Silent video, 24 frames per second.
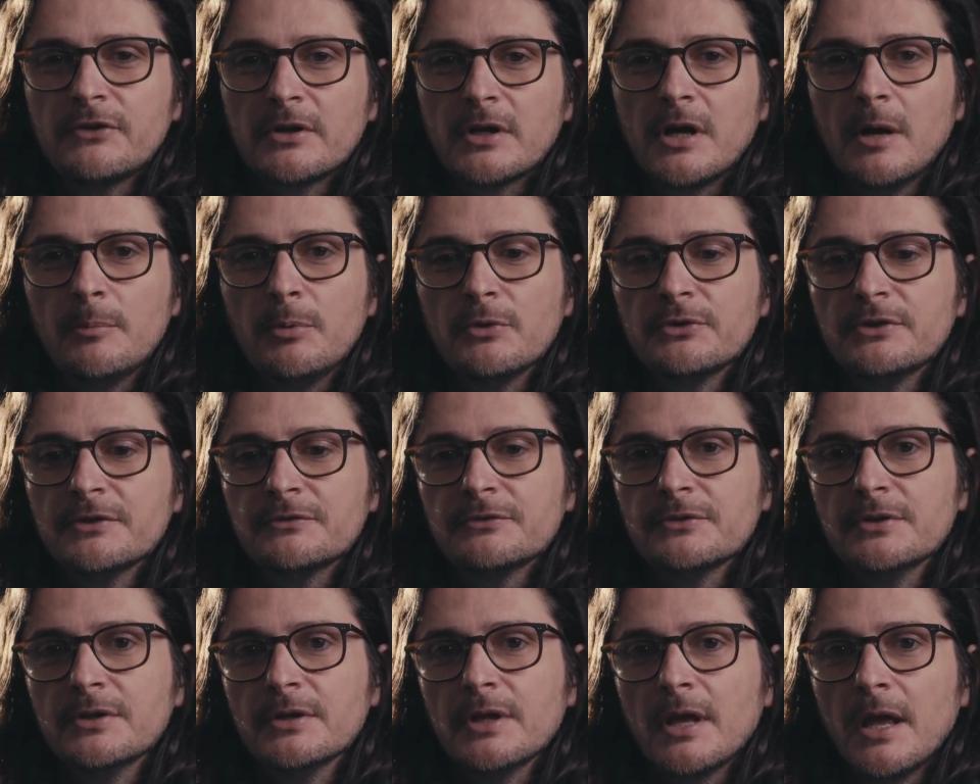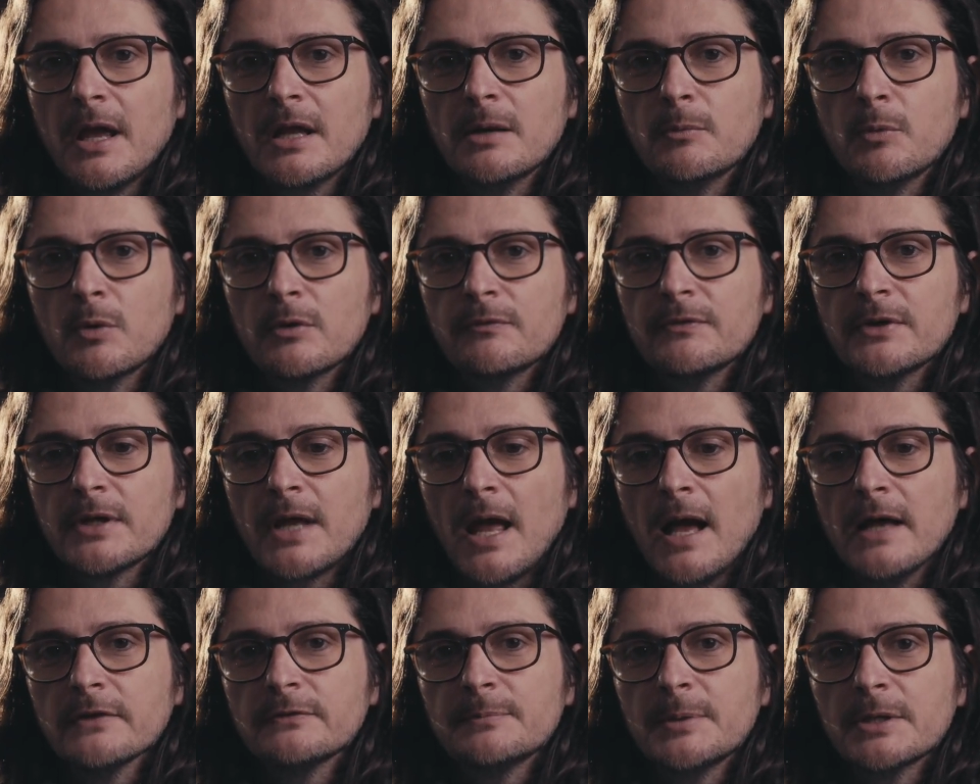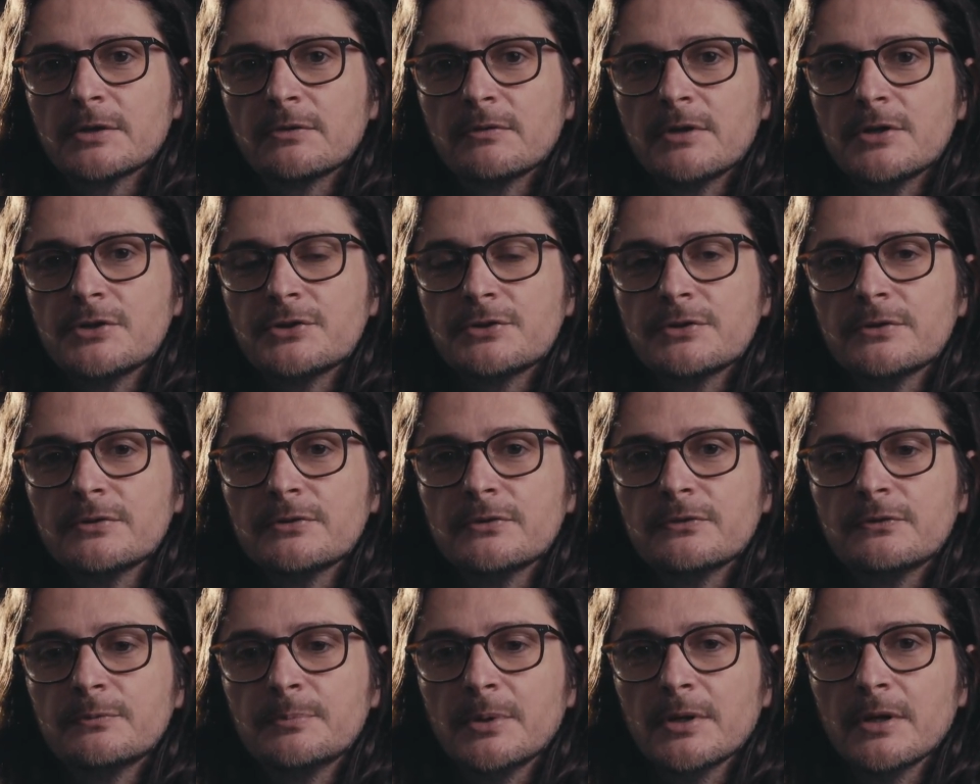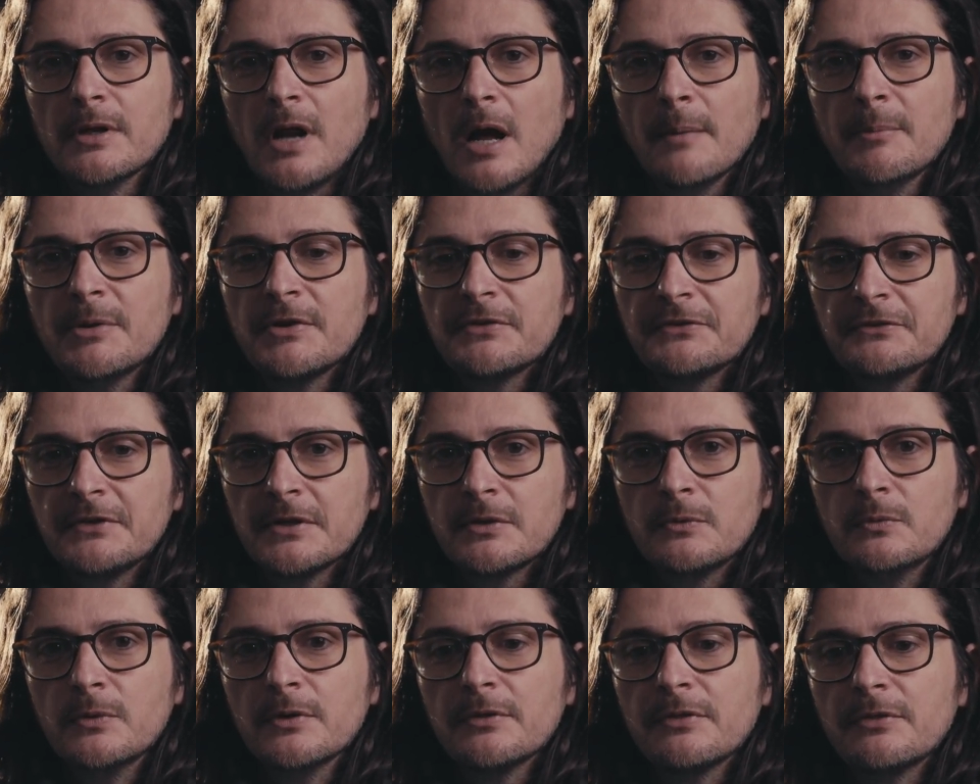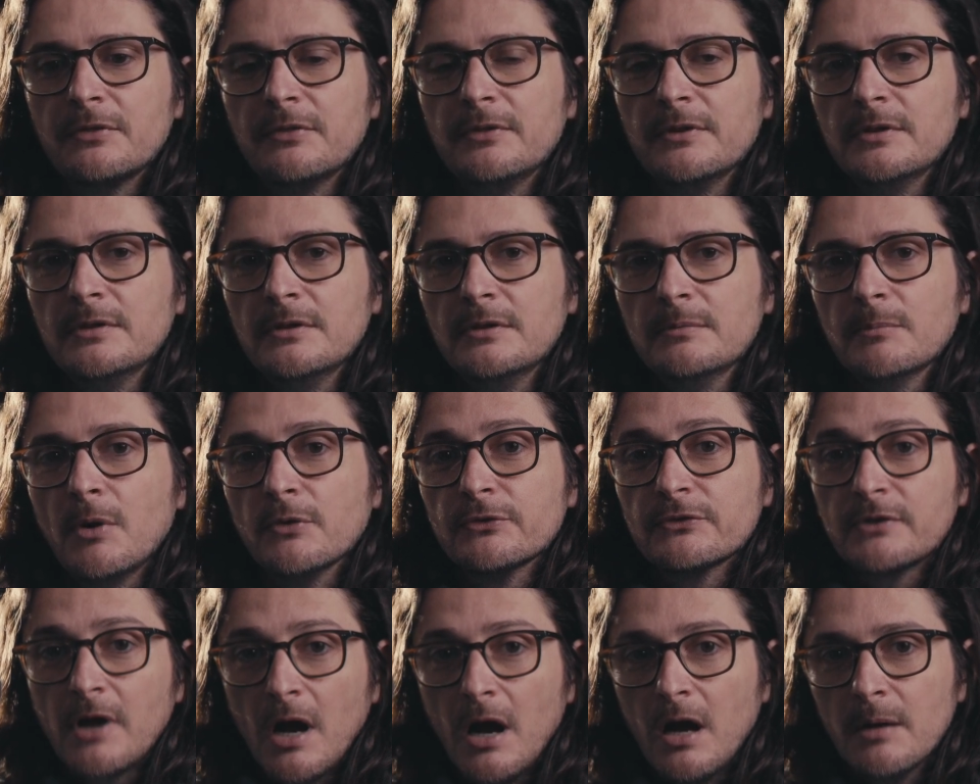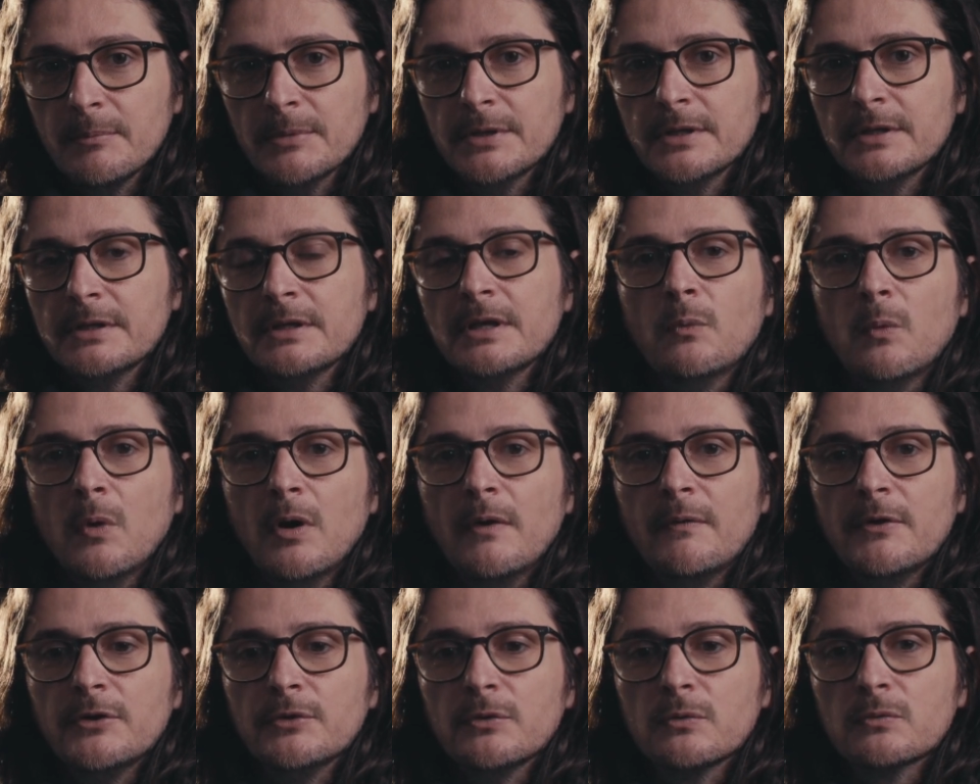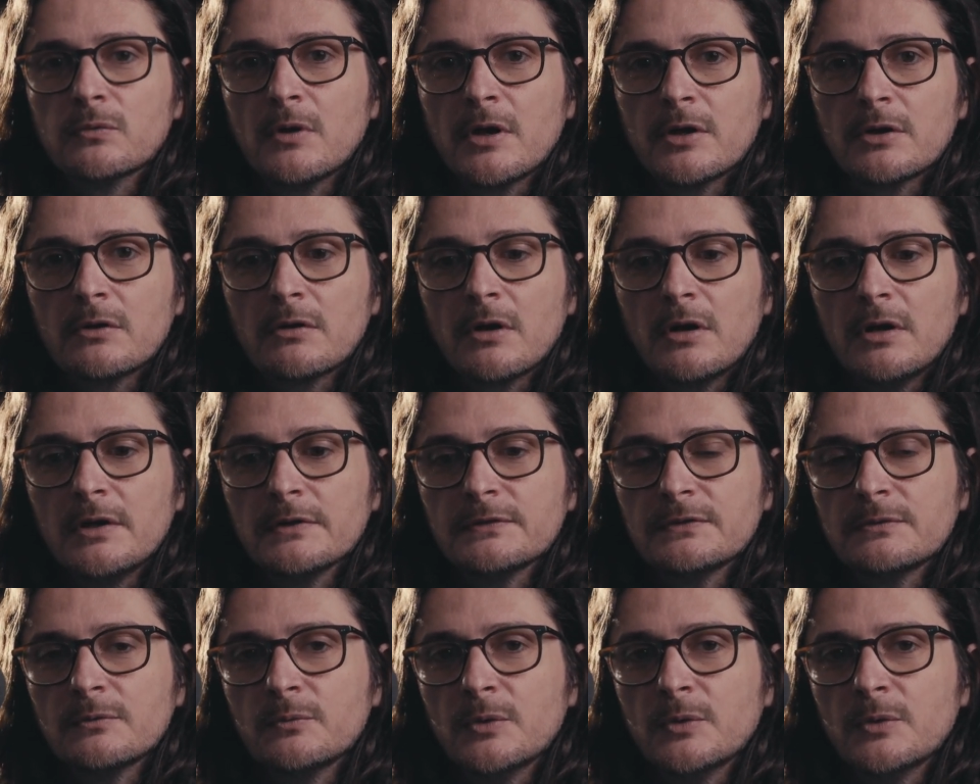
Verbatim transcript: a couple different anamorphic aspect ratios, but I'm going to stick with the most common one that you'll run across.